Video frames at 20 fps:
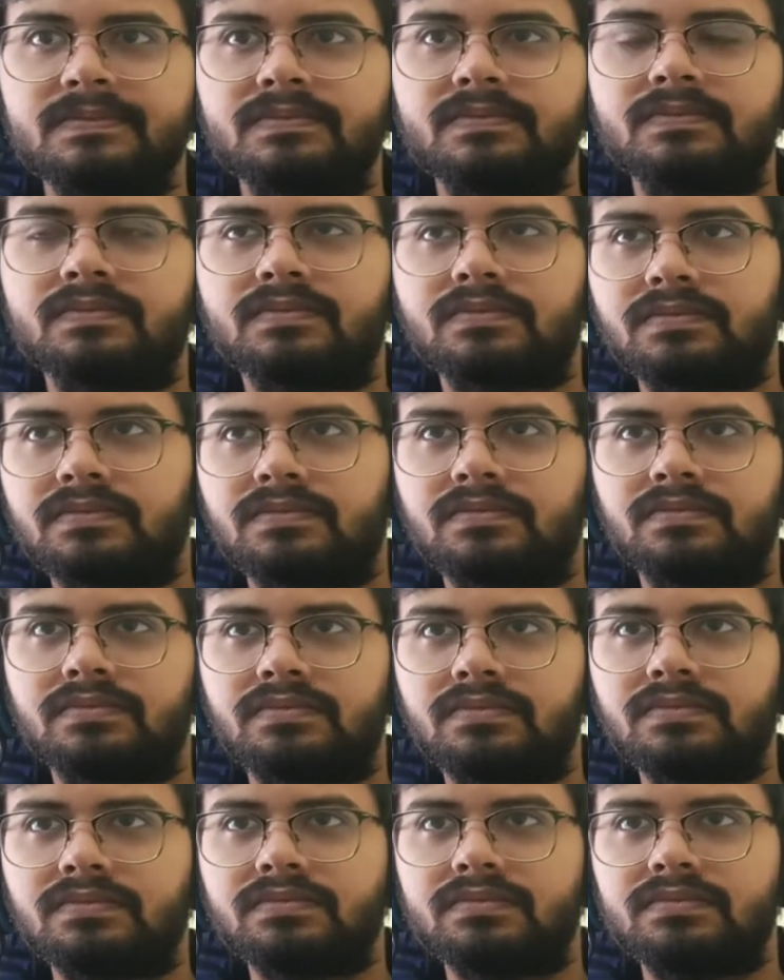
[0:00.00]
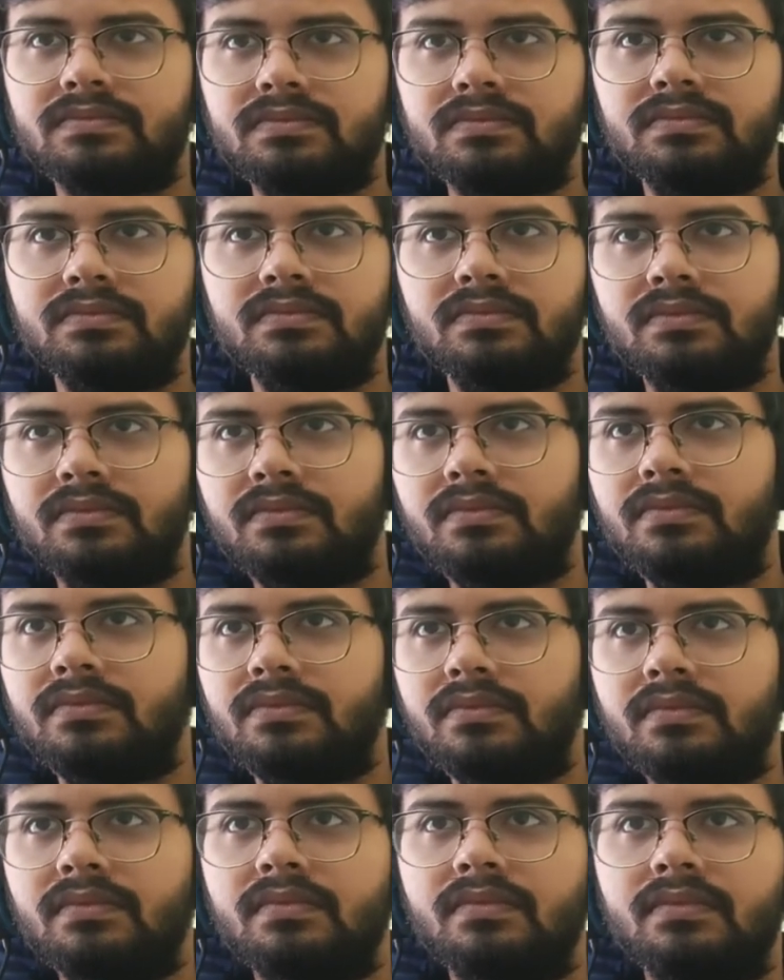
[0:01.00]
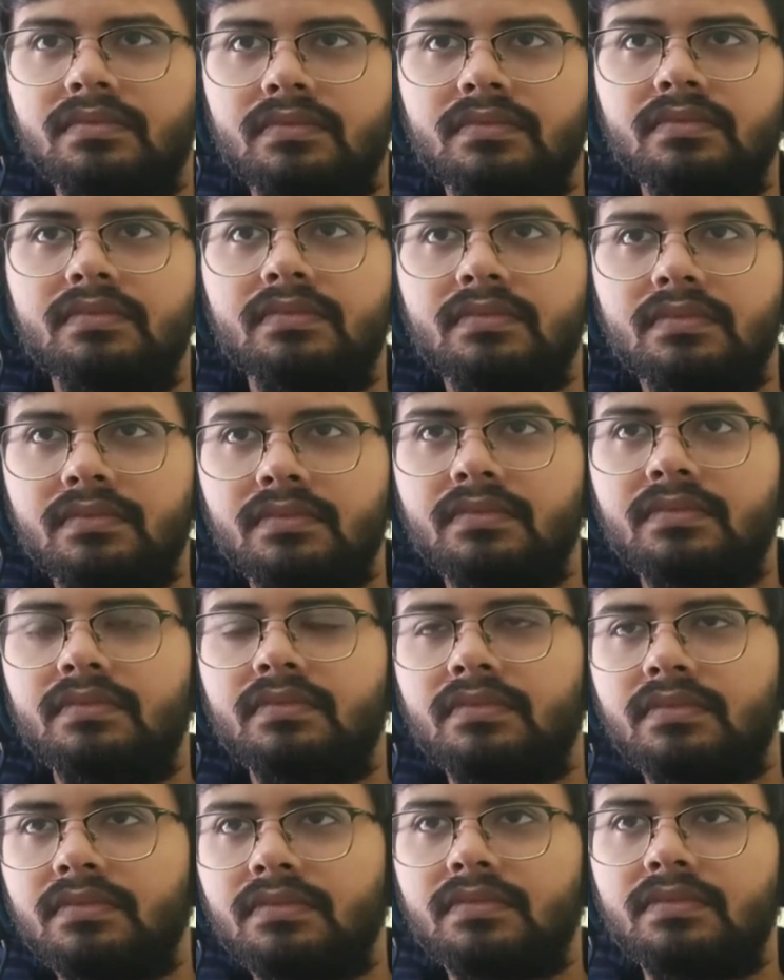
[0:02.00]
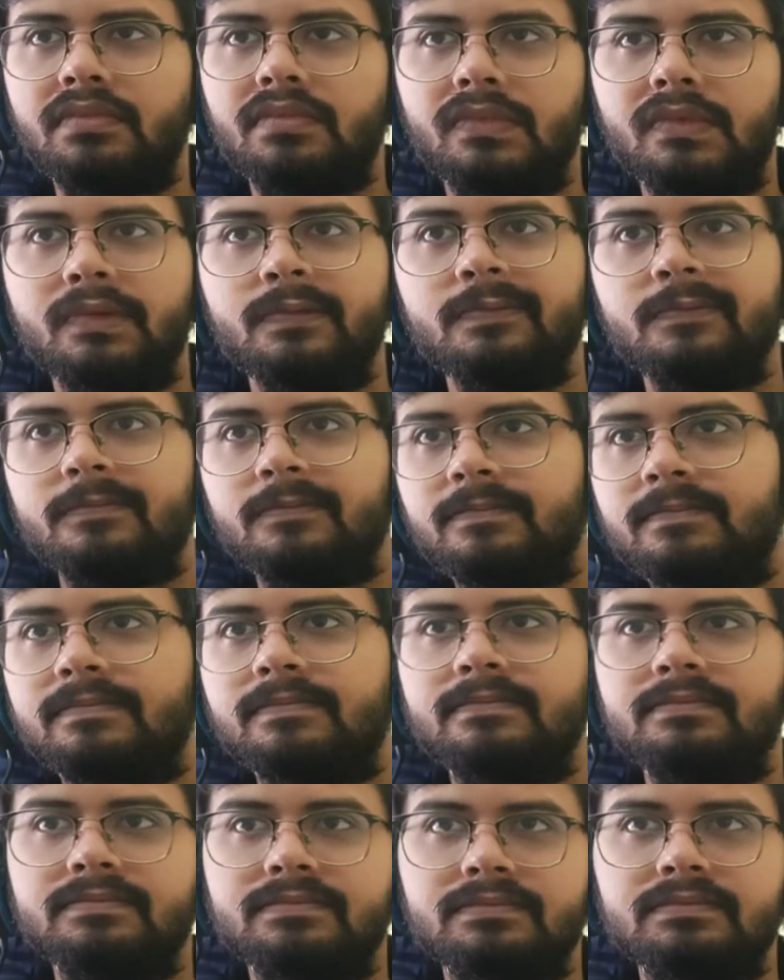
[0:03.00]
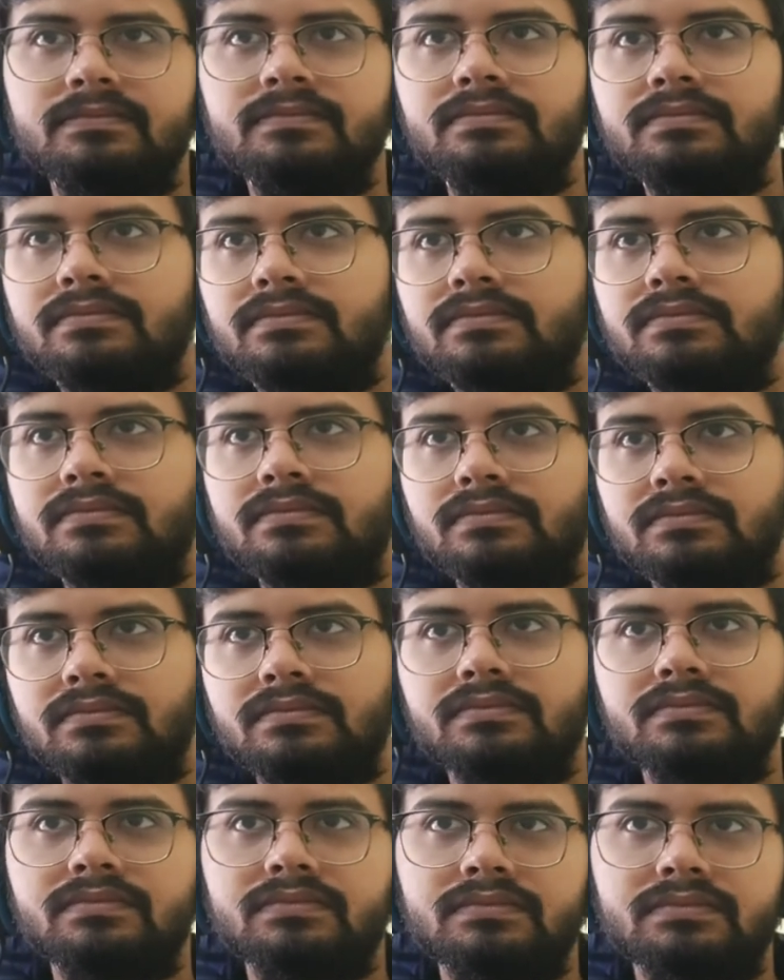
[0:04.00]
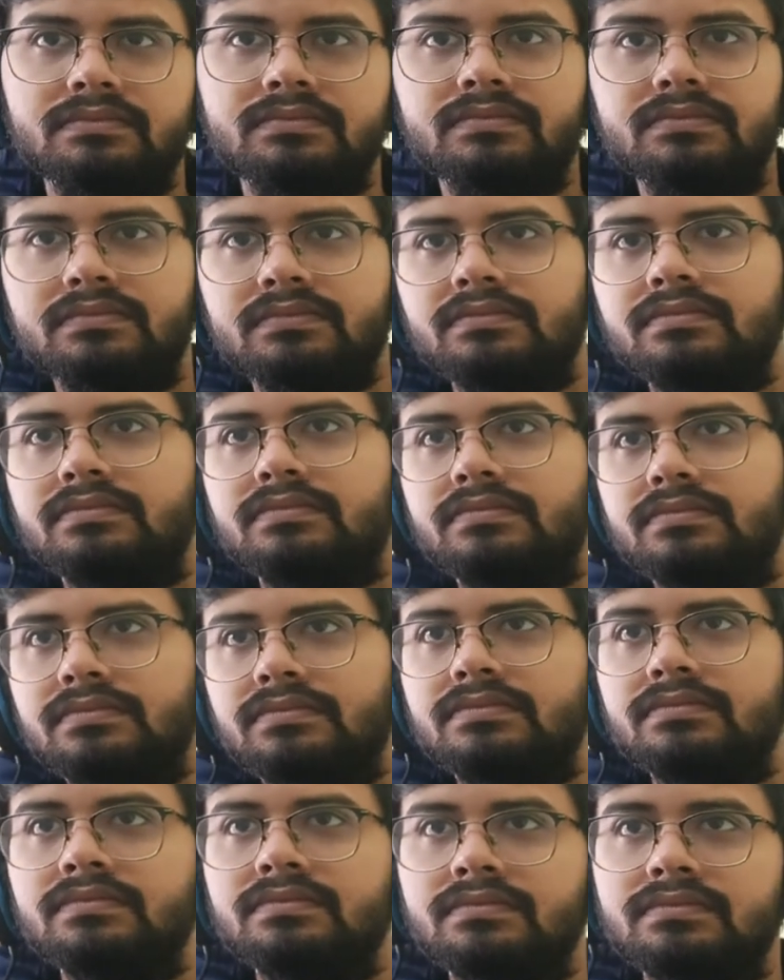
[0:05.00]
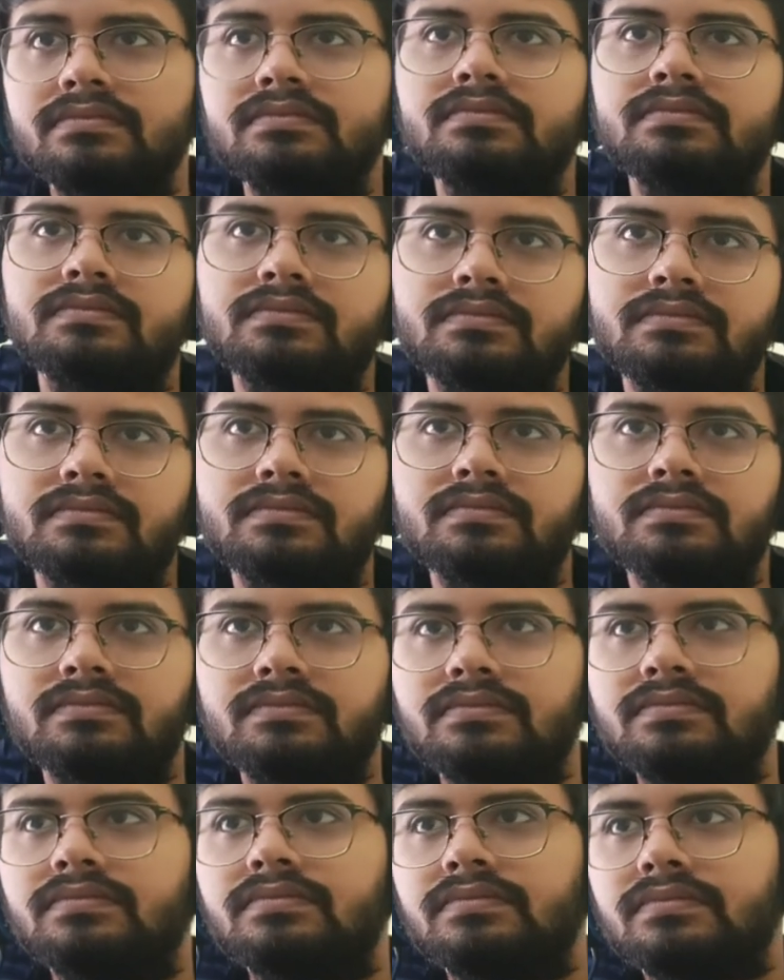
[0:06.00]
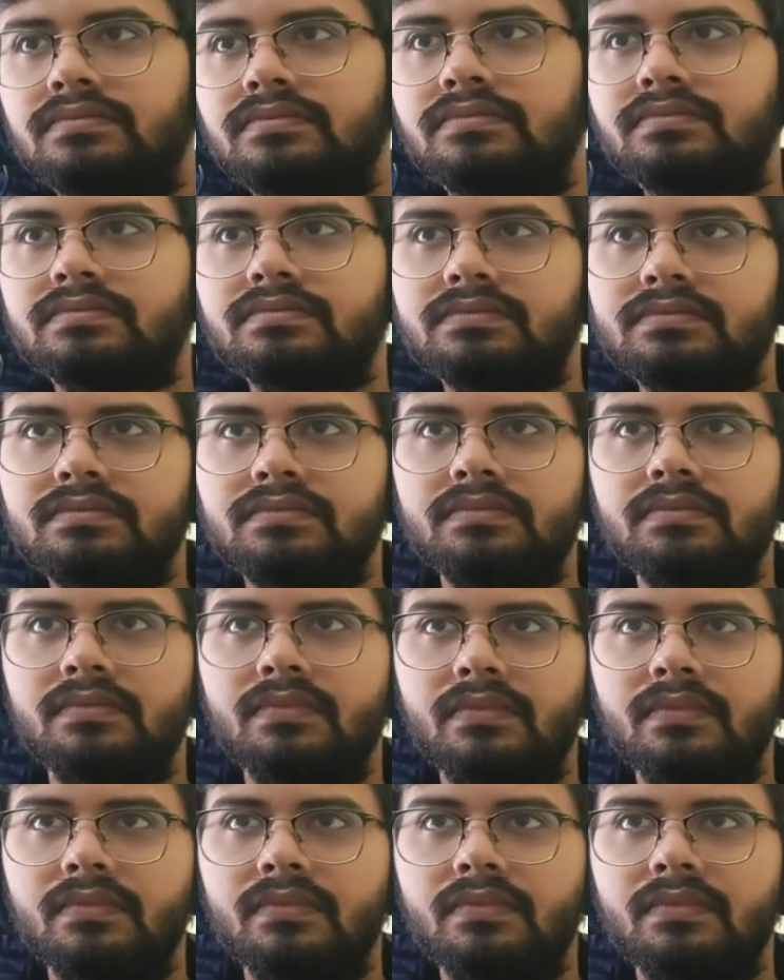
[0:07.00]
Nobody speaks.